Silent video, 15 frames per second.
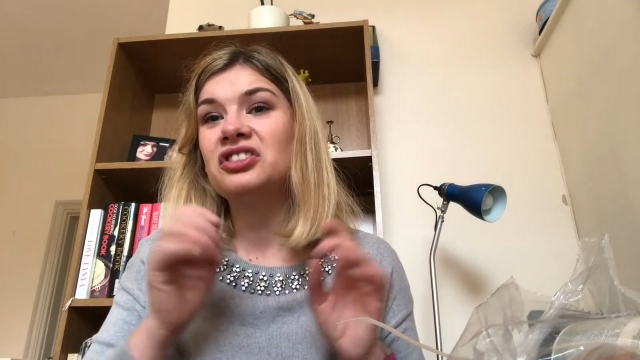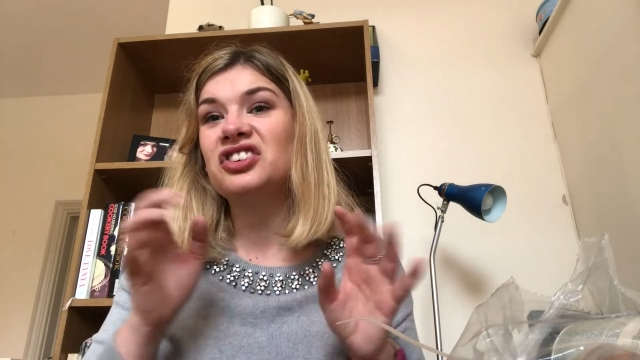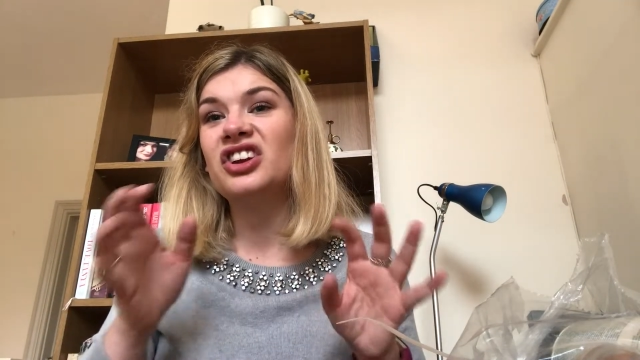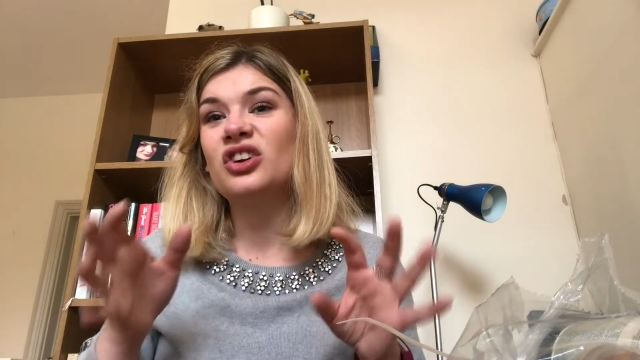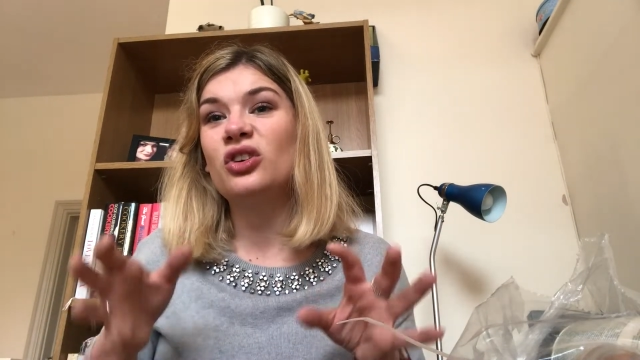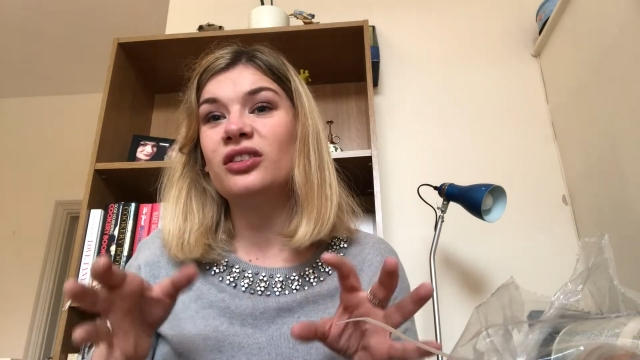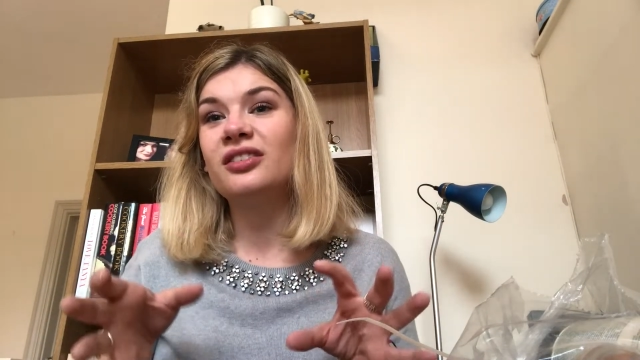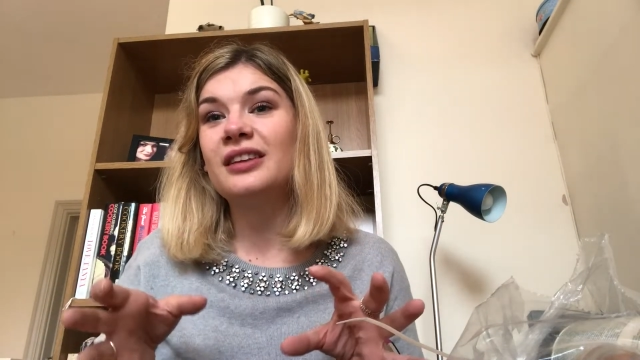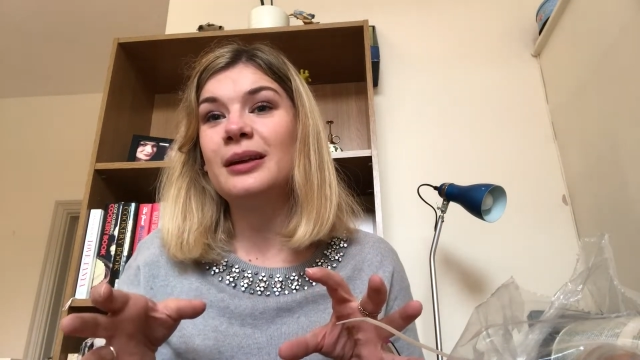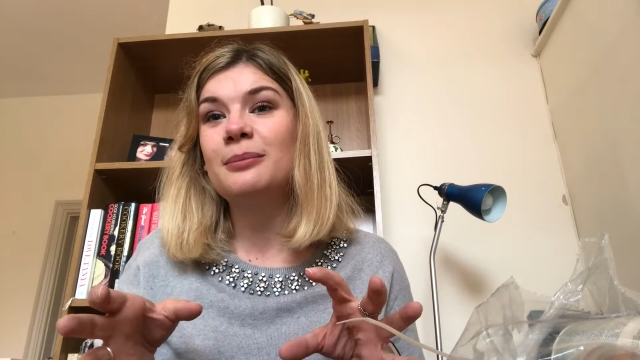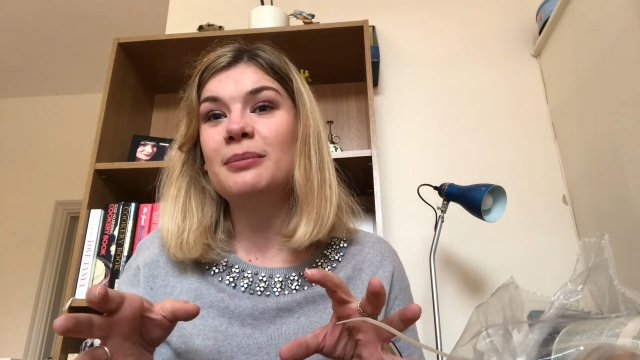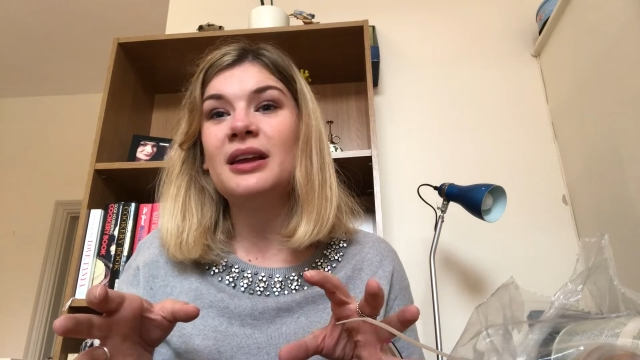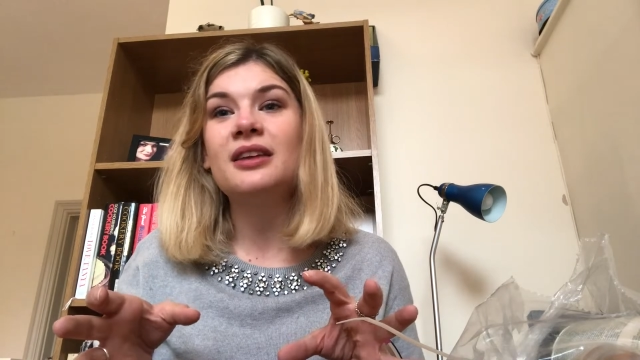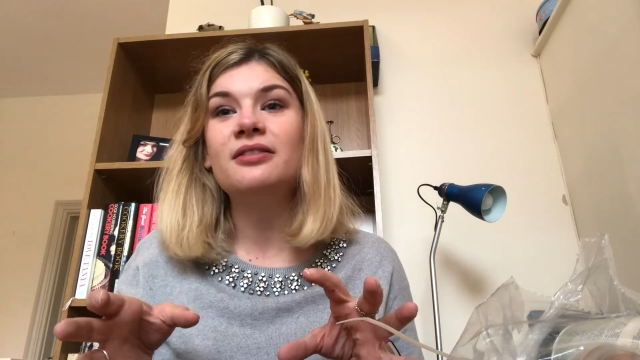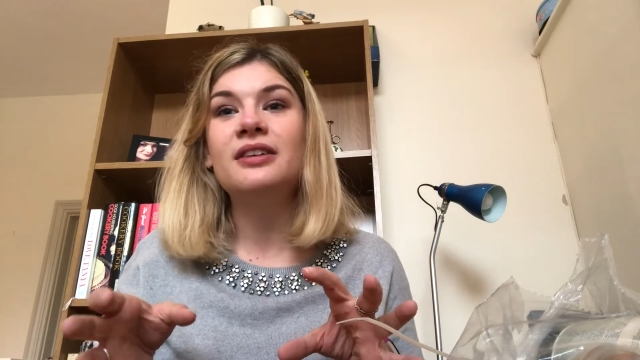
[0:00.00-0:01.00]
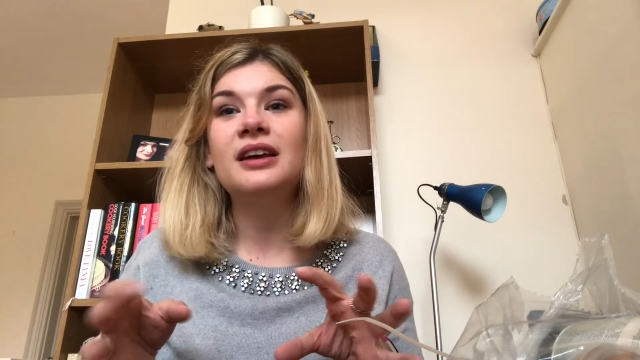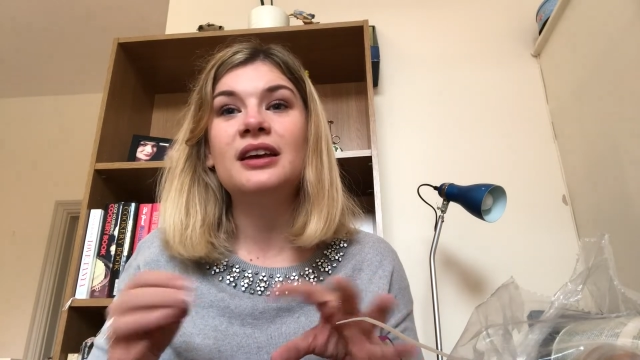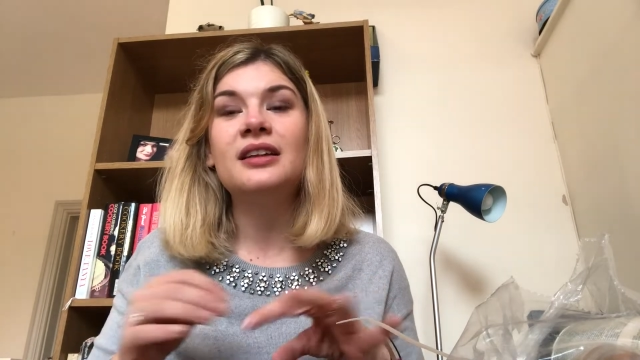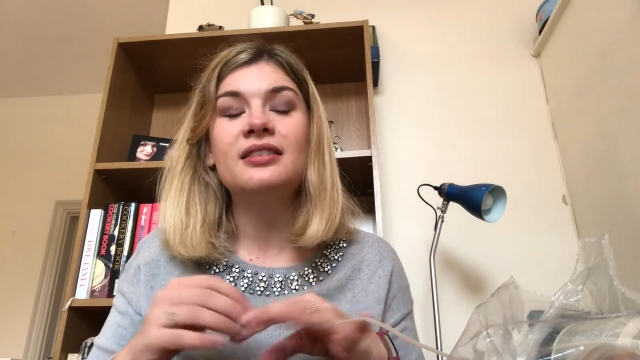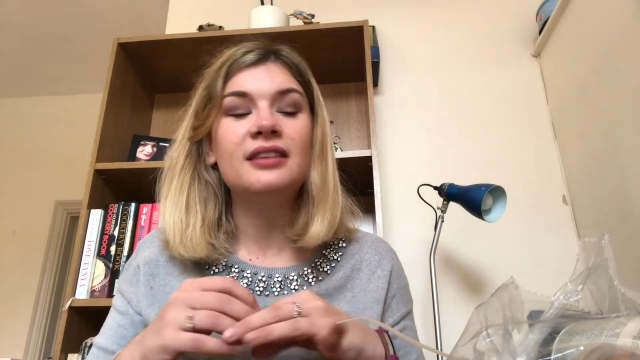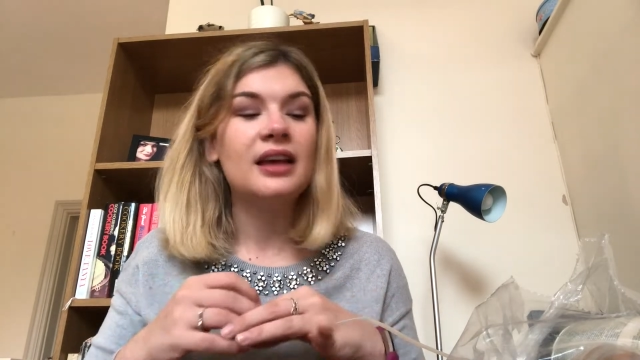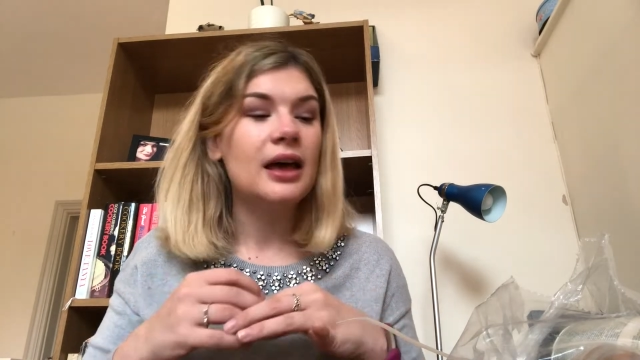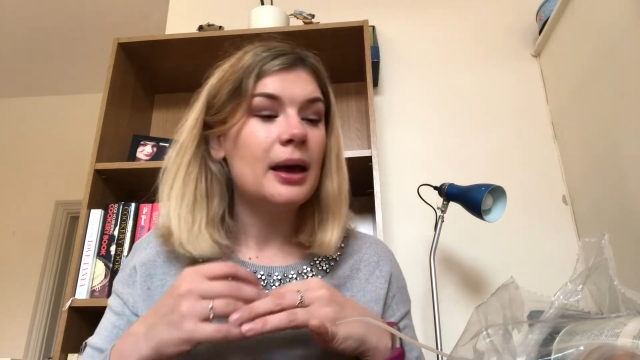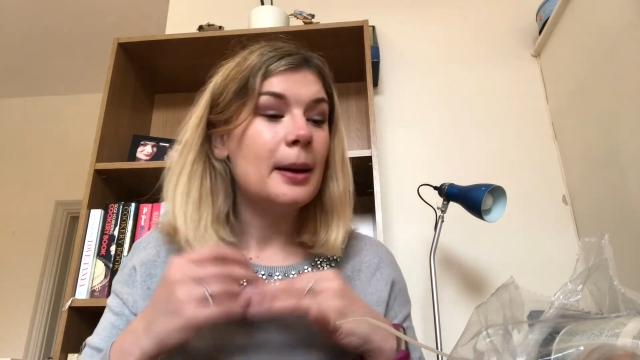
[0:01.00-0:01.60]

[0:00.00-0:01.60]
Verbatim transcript: It got the same benefits,